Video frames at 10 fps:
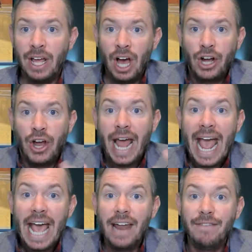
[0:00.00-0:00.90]
a good
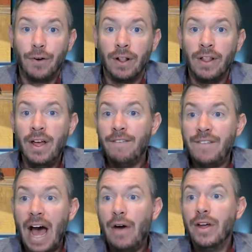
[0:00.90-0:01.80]
handful
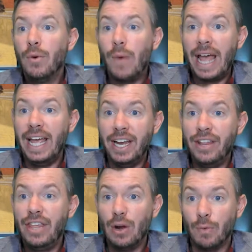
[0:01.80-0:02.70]
found their way into
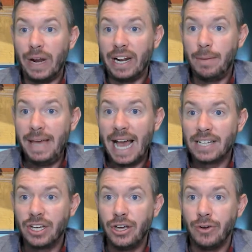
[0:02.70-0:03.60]
the arena to be
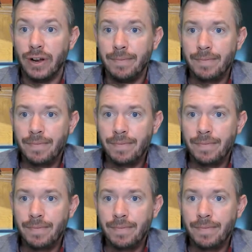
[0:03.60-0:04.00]
executed